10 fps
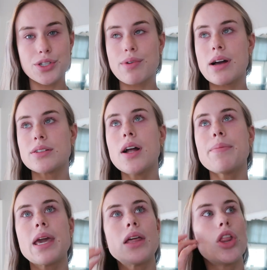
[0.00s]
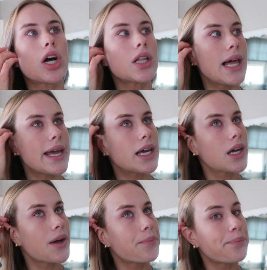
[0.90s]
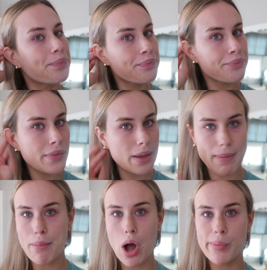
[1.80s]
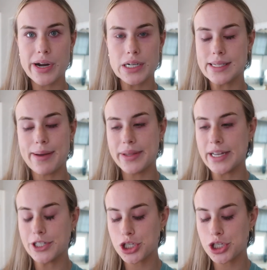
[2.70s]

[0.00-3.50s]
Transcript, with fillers: Sorels on me look like my mom wears them and they